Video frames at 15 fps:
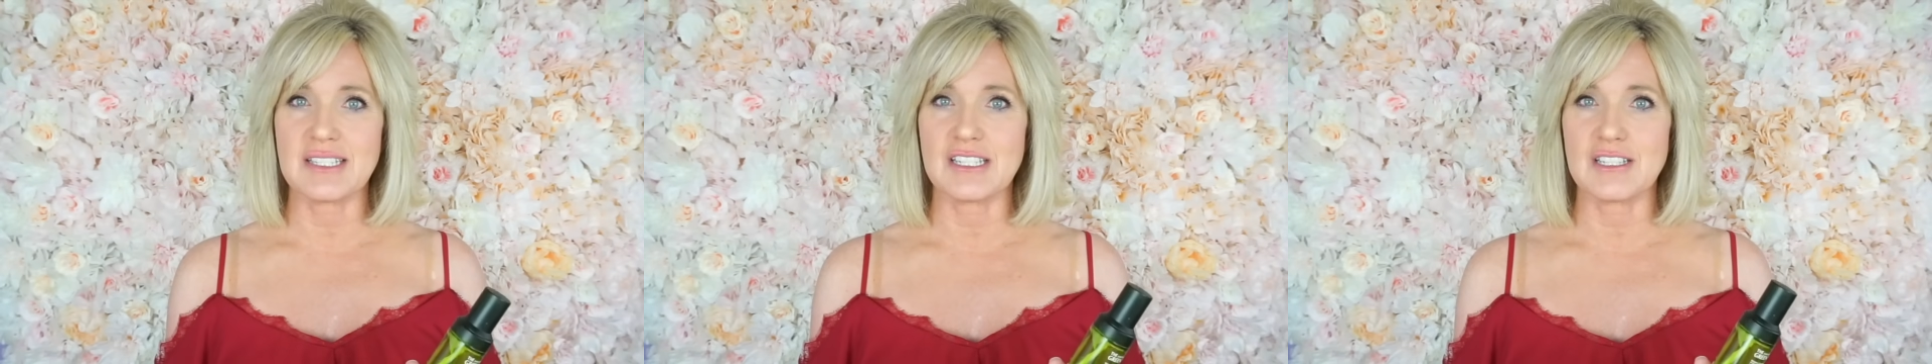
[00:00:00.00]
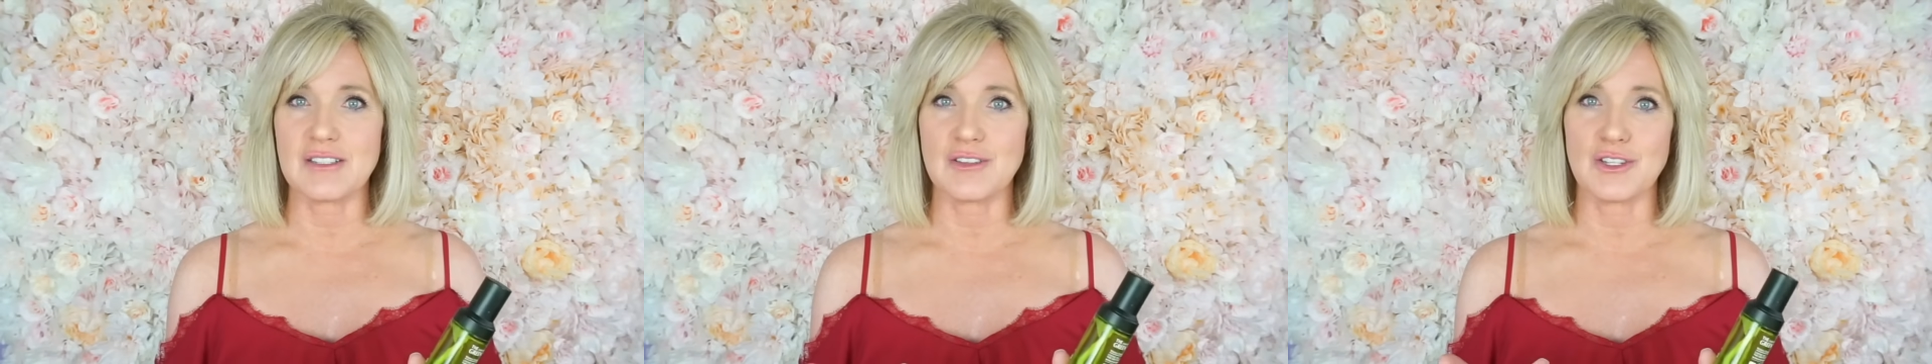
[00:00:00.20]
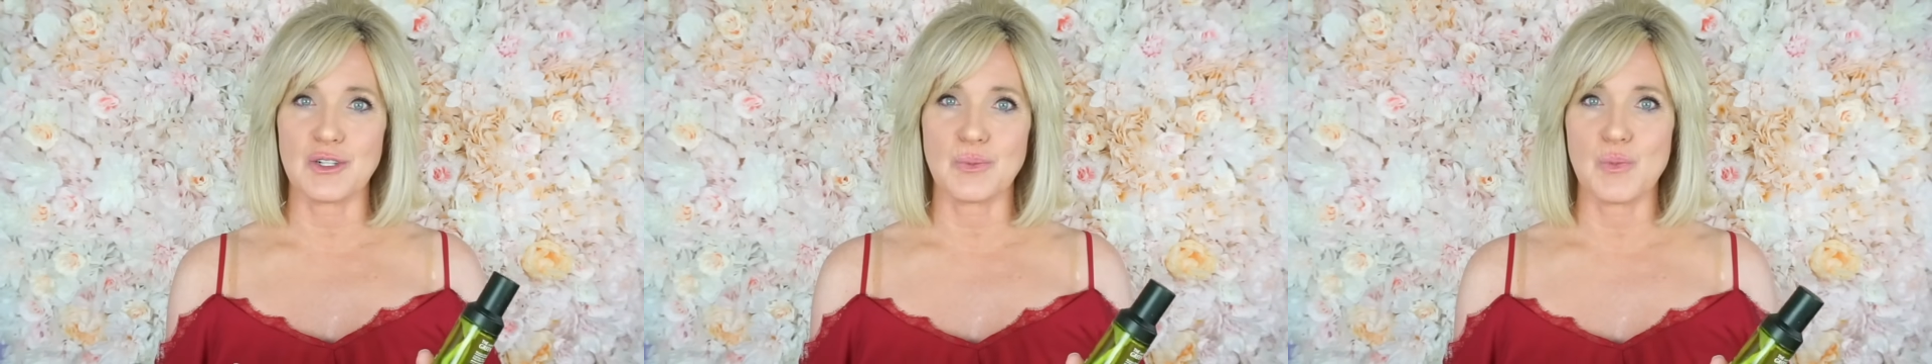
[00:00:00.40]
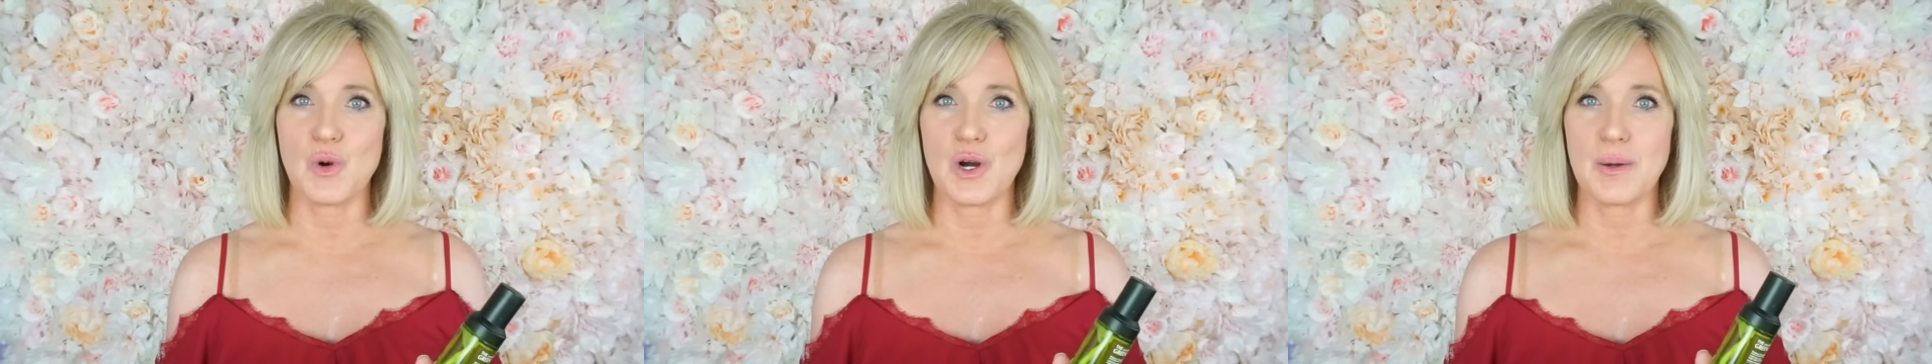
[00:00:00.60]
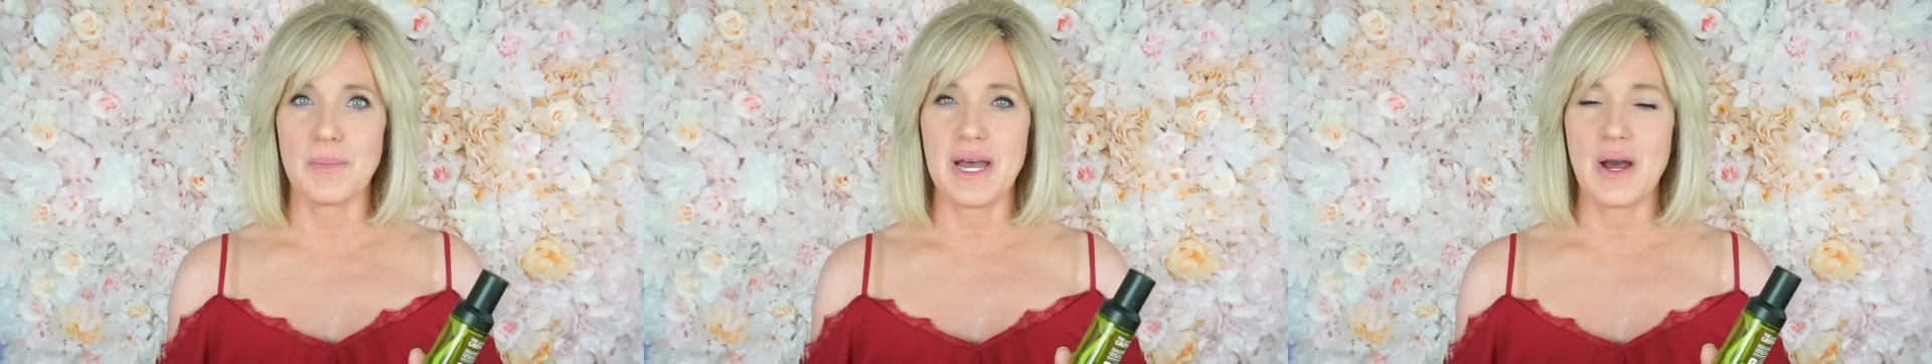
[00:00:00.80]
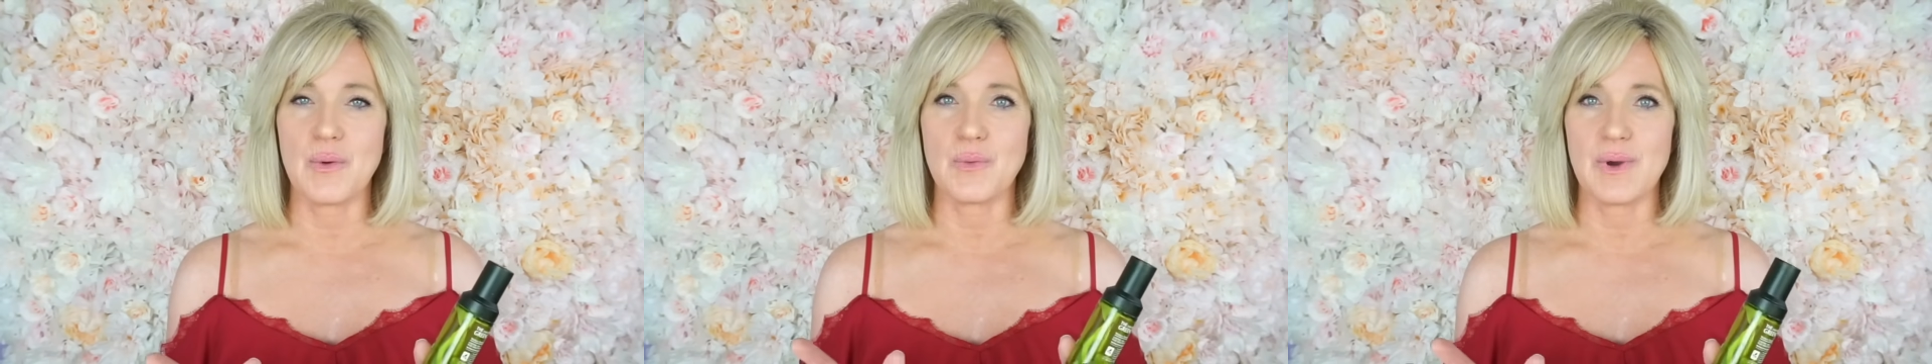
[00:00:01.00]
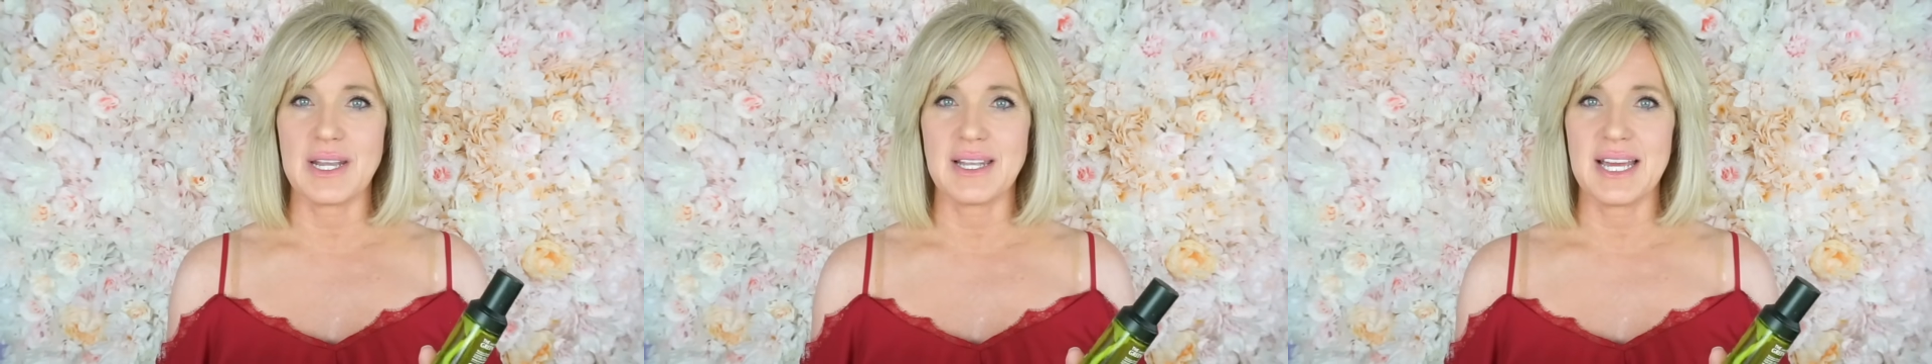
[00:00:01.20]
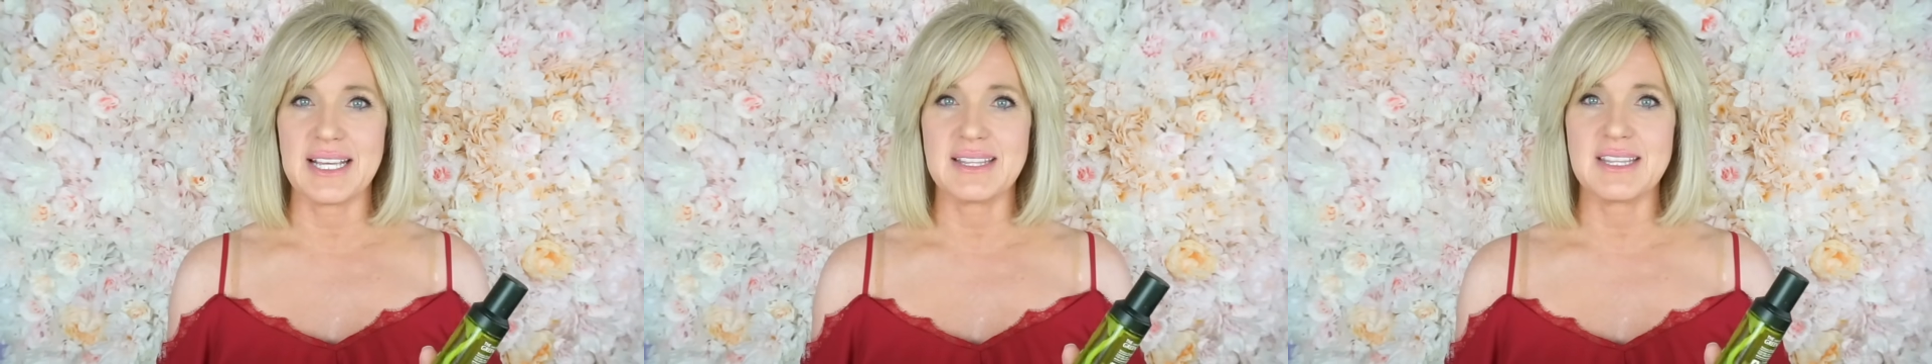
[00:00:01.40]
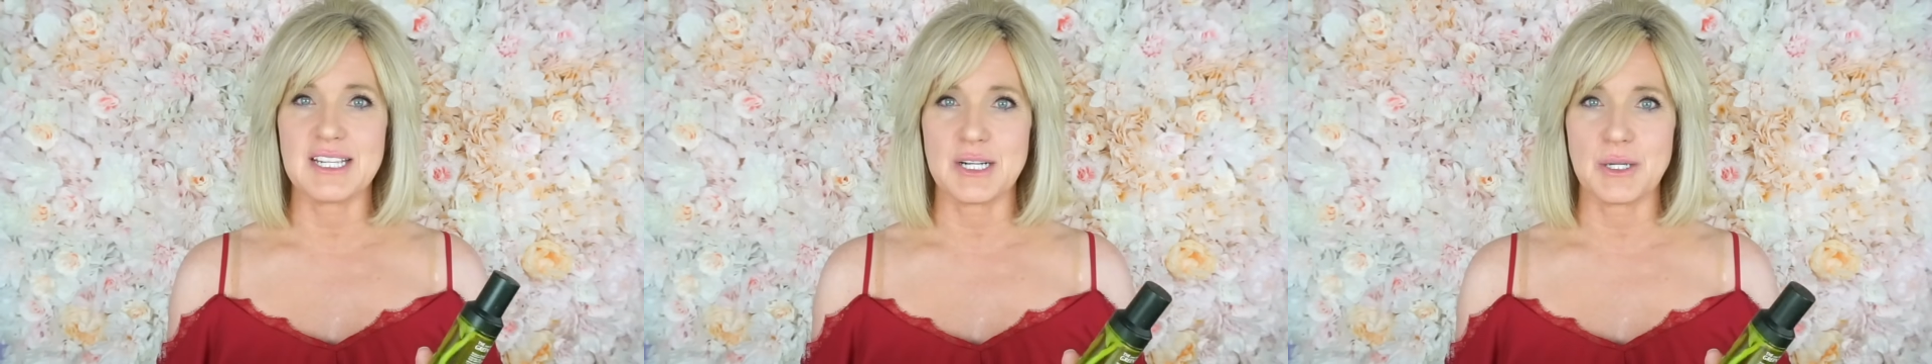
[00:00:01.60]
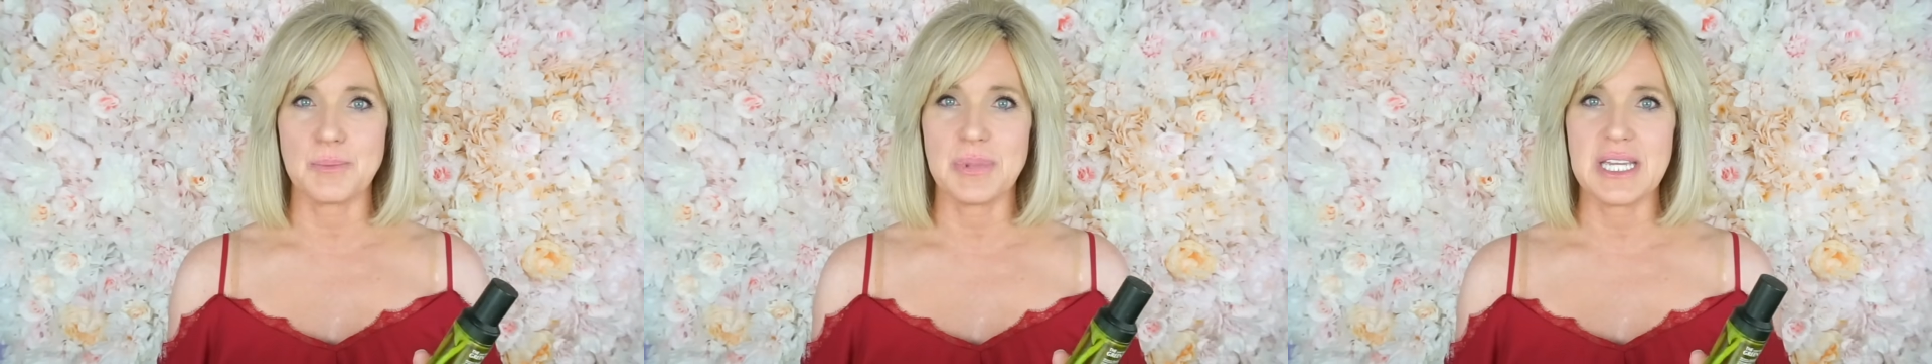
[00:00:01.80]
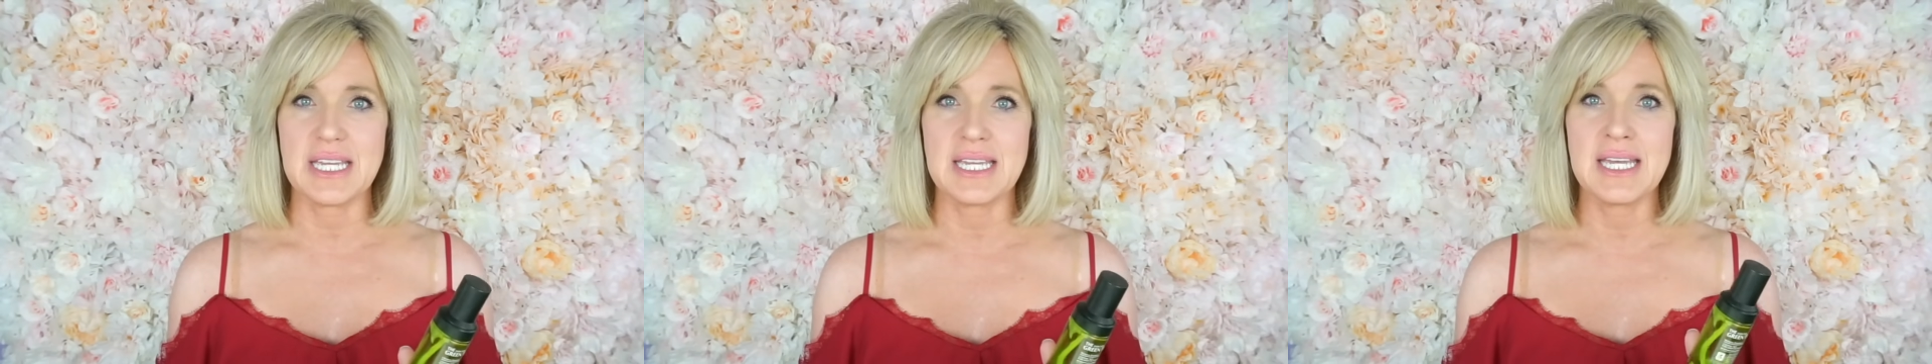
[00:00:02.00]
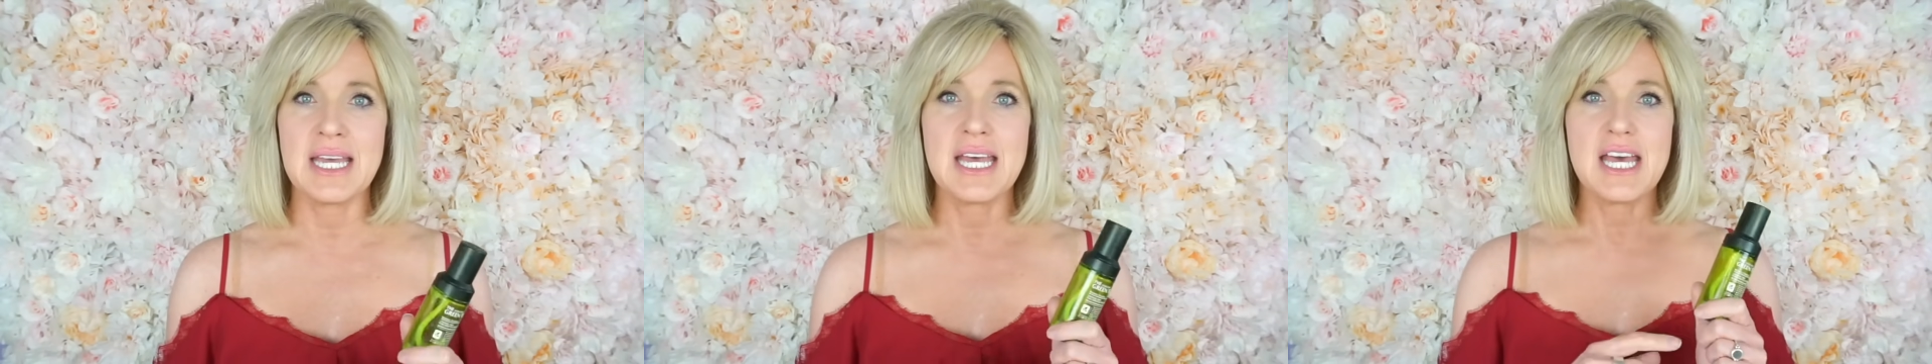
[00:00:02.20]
to learn more about red light therapy.